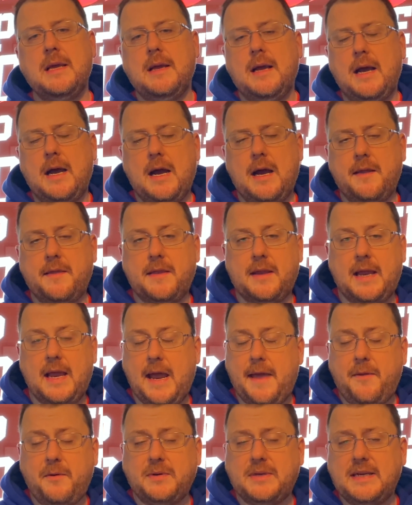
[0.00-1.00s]
The
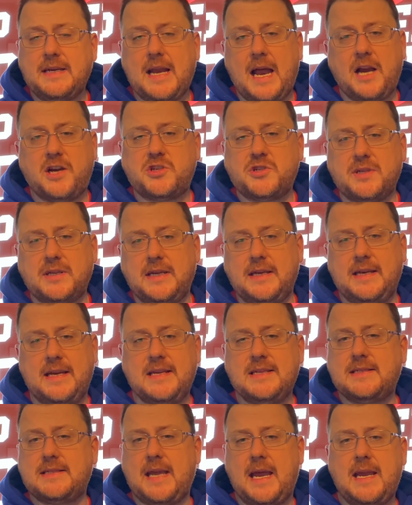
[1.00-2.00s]
Hetherington, actually, in
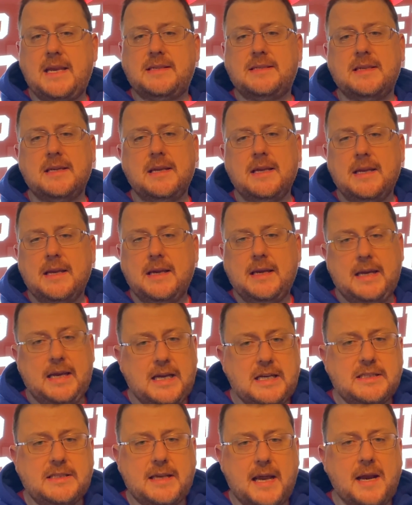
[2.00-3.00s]
his case,
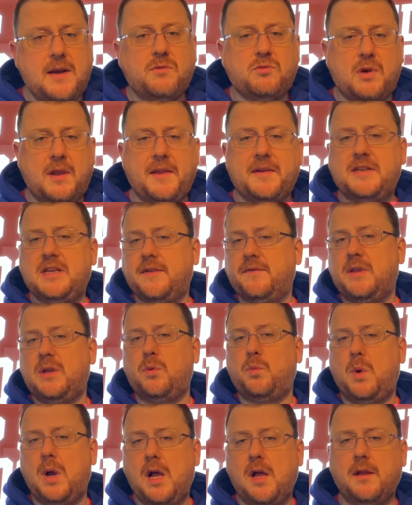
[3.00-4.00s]
he's done relatively
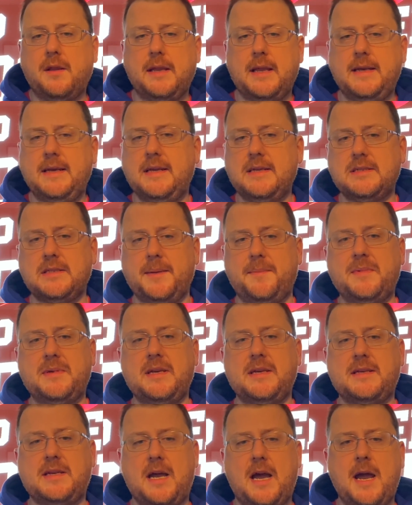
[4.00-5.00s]
well in his
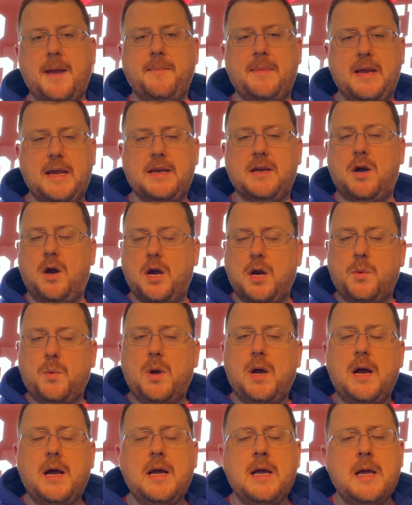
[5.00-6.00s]
limited time in
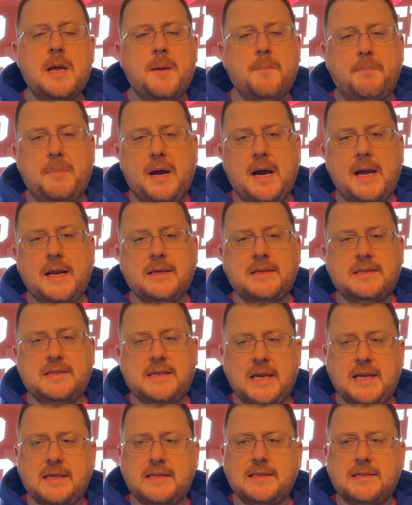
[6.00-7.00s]
Ottawa, but
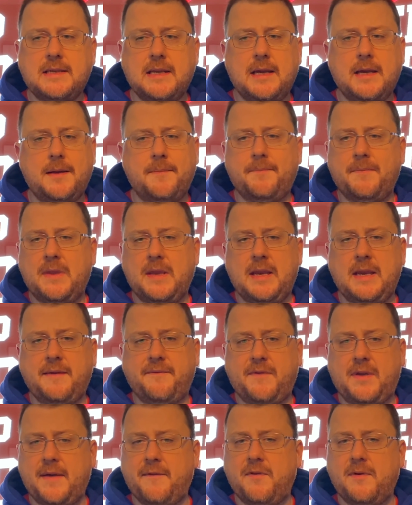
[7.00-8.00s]
since
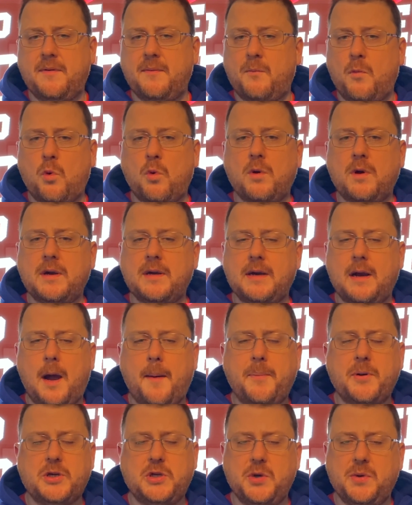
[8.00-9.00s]
they've given more
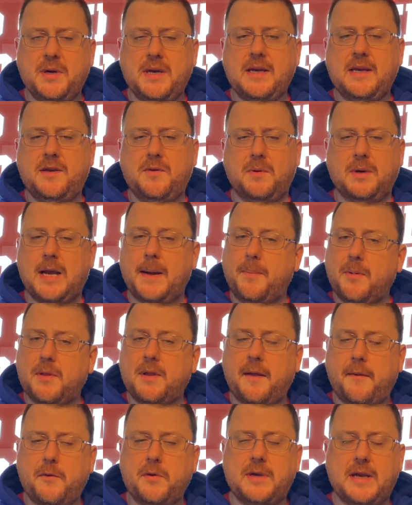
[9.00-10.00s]
opportunity to a couple
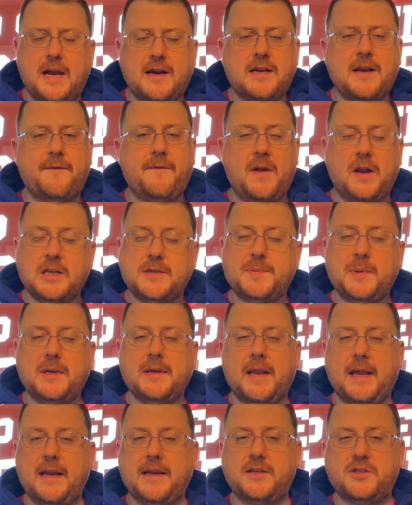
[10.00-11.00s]
of other young defensemen
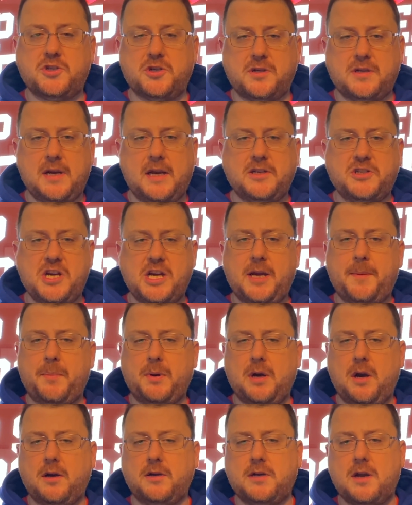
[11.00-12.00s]
like Jacob
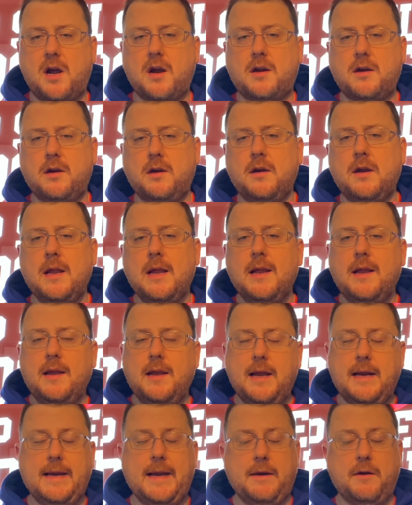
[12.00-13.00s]
Bernard-Docker
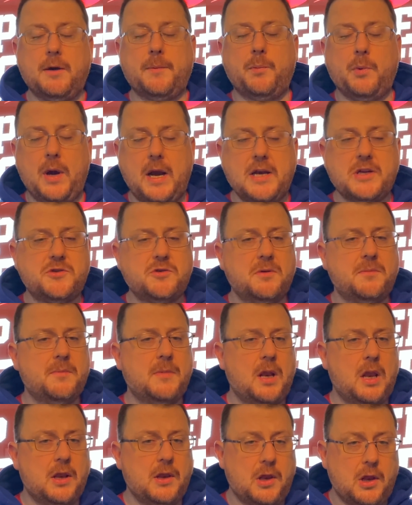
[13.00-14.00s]
and Eric Brandstrom,
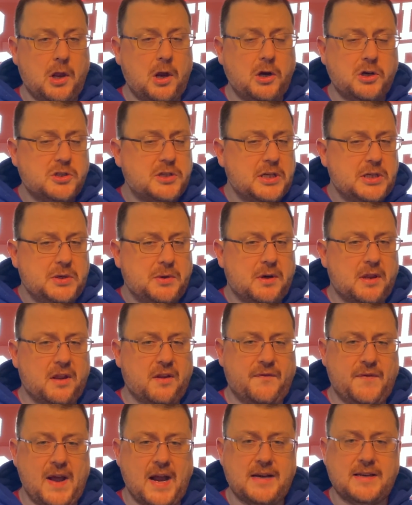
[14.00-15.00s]
largely due to the
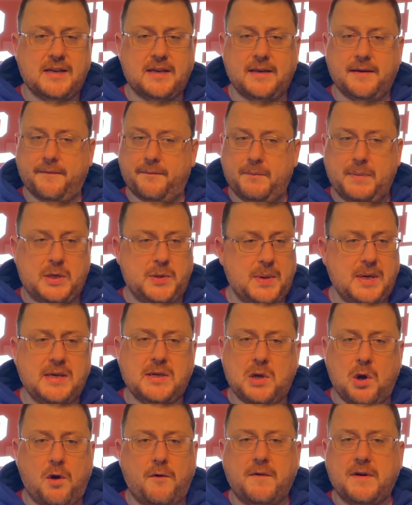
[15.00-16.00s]
fact that between
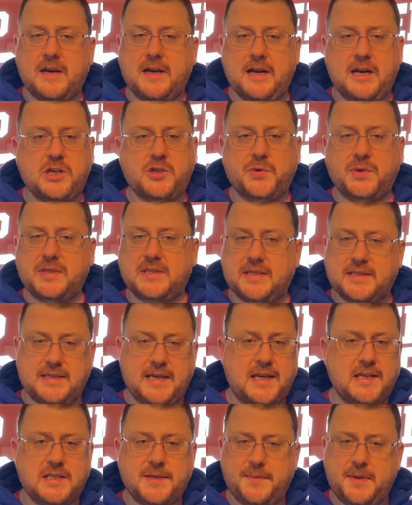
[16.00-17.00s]
COVID and injuries, the
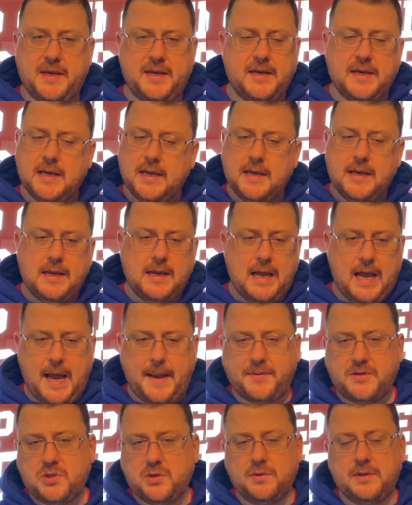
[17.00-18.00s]
Sens have been
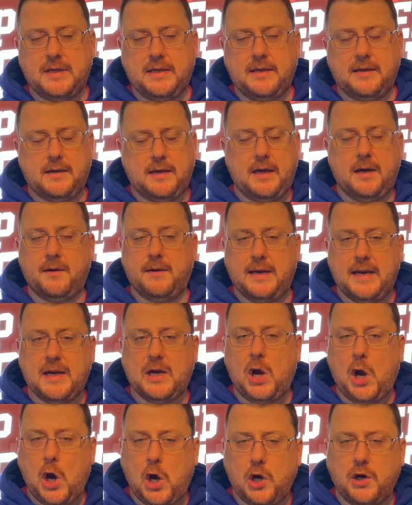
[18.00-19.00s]
absolutely, you know, hit
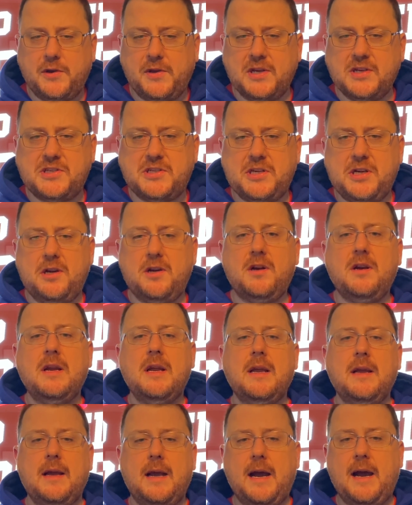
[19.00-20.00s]
hard this year,
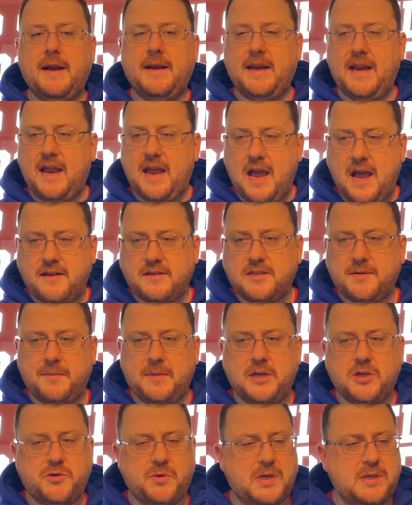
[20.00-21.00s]
and they had some
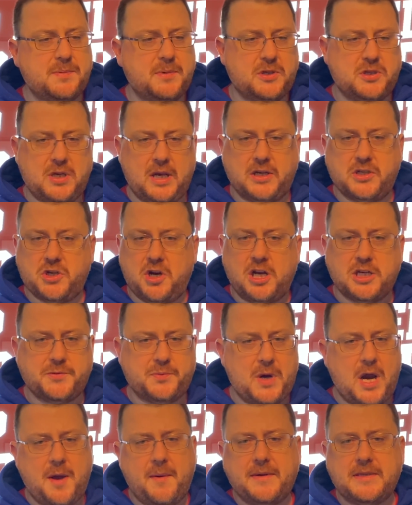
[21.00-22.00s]
injuries. But like Josh
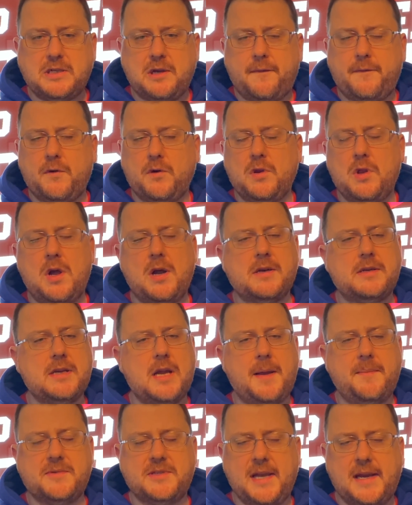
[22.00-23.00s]
Brown was out for a long
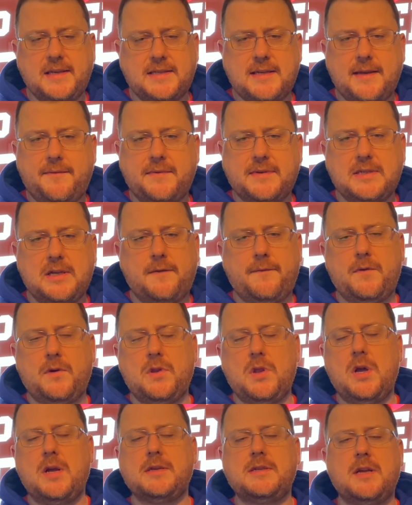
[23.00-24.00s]
time, Zaitsev was out for a
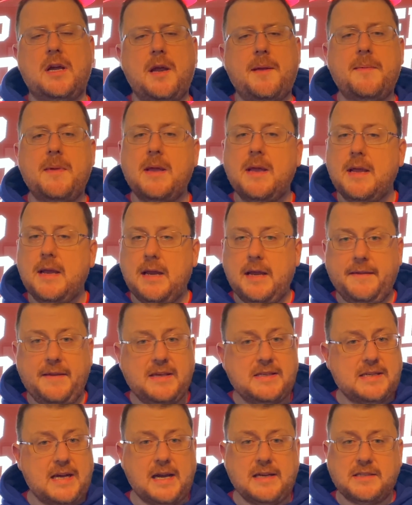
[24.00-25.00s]
long time, and
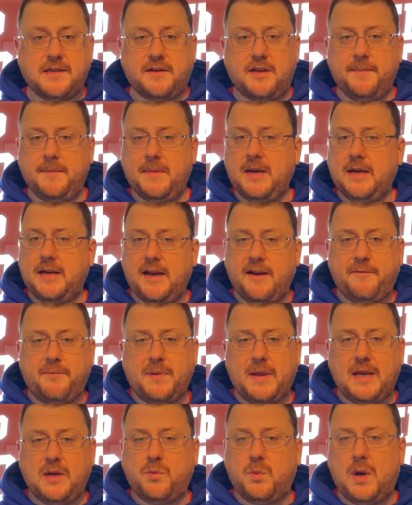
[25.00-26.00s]
these guys have come in and they've
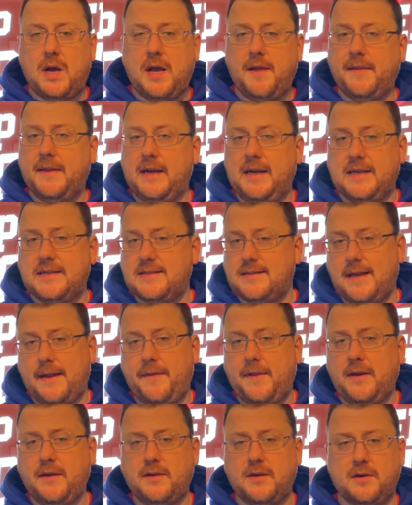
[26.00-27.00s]
played well, and it's, I
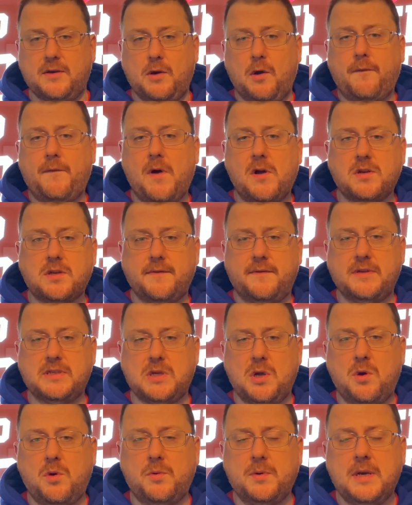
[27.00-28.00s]
think, no fault of his
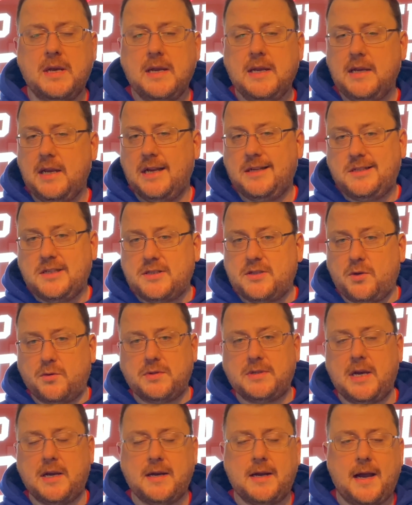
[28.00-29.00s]
own. It's just
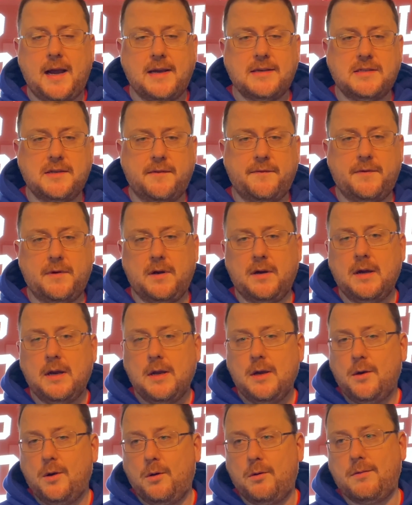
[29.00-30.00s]
those young guys who,
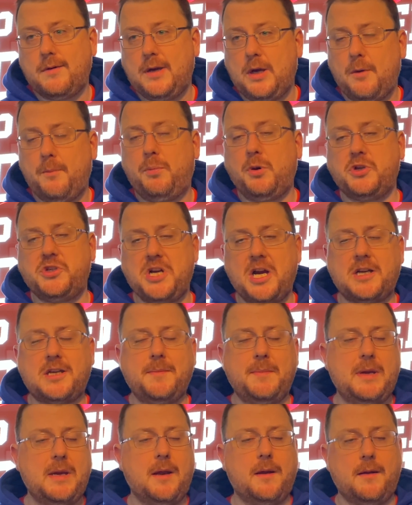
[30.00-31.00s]
you know, project to
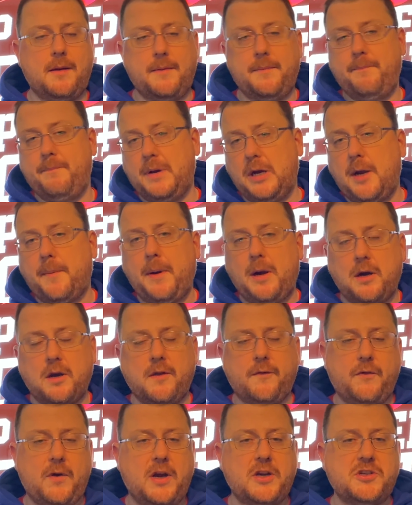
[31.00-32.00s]
be a bigger part of
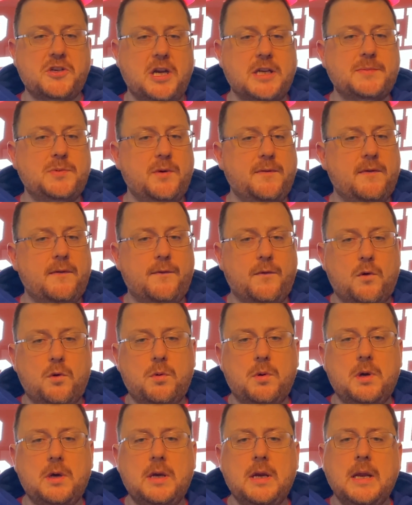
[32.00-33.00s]
the franchise moving
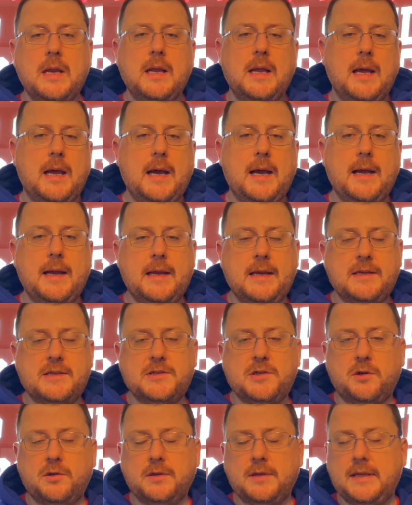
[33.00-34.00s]
forward, and
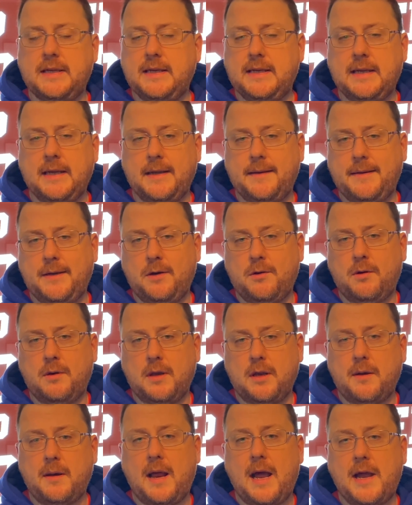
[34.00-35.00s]
certainly, a
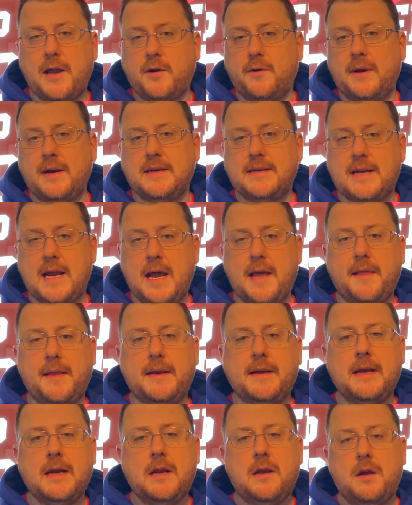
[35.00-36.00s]
little higher end
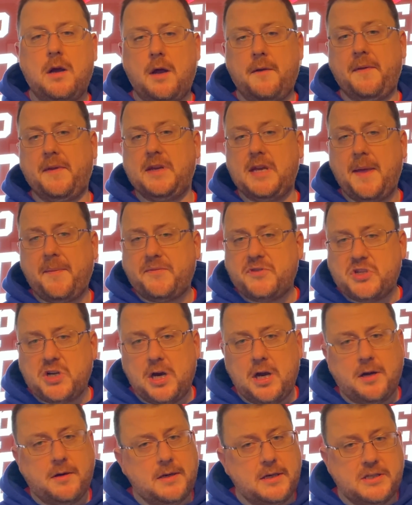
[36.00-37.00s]
talent on the depth
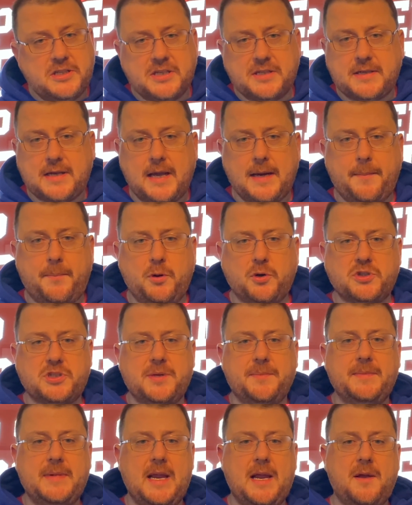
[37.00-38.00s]
chart. It just kind of pushed
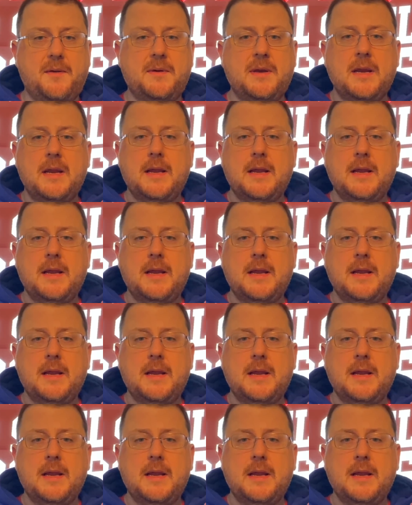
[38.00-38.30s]
him down.